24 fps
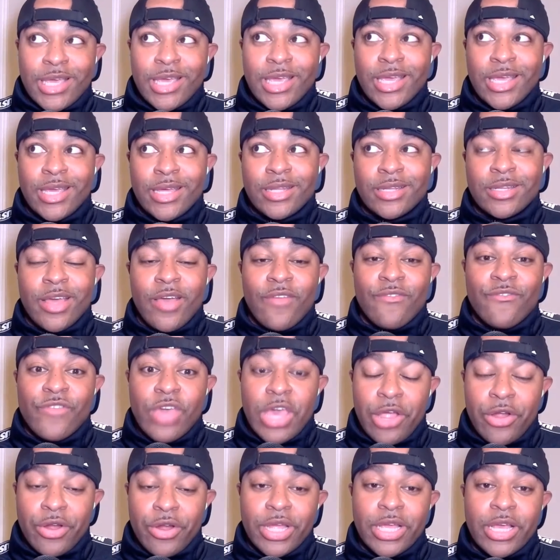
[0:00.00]
and
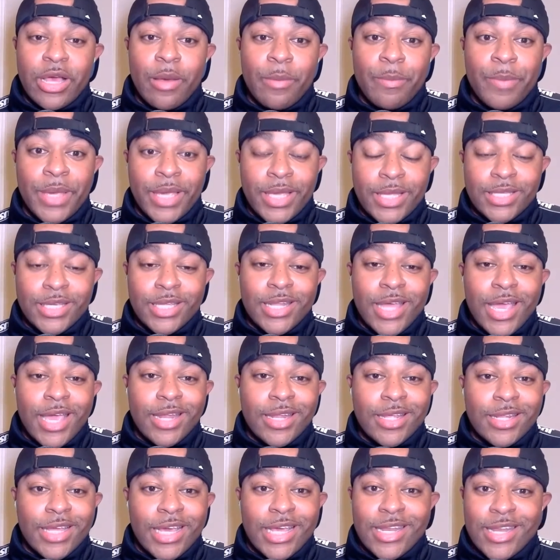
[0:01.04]
very
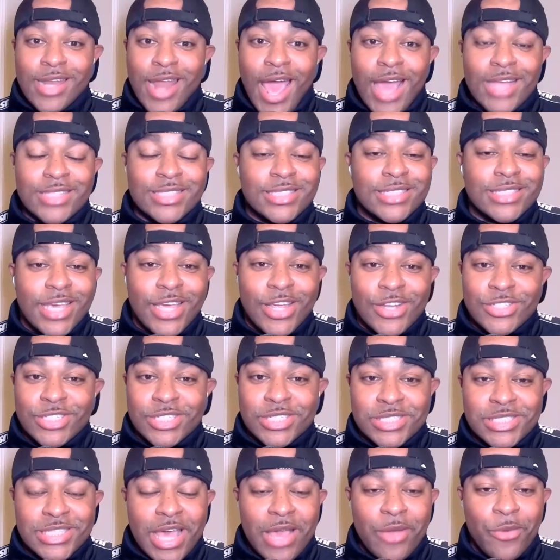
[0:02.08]
opinionated and not scared to
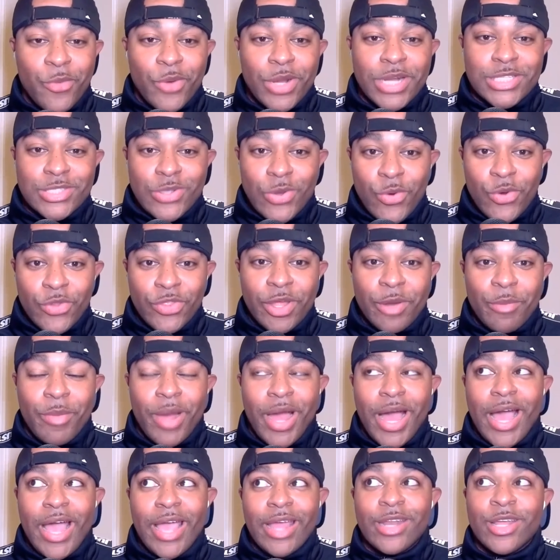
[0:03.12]
say what is on their
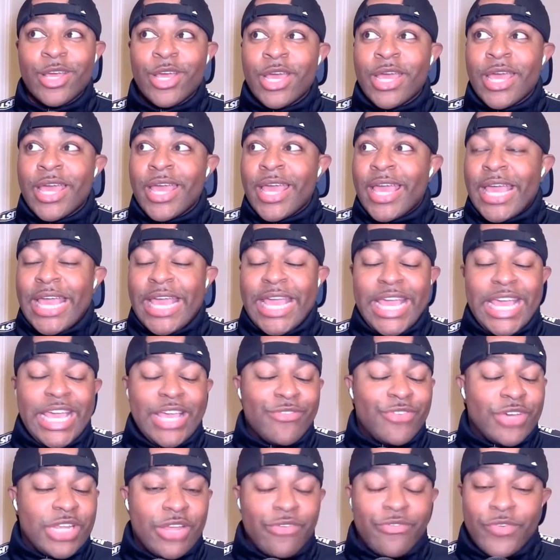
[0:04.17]
mind.
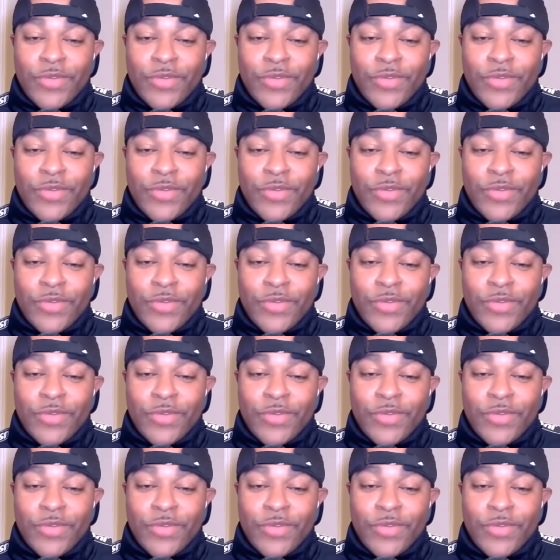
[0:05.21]
Even if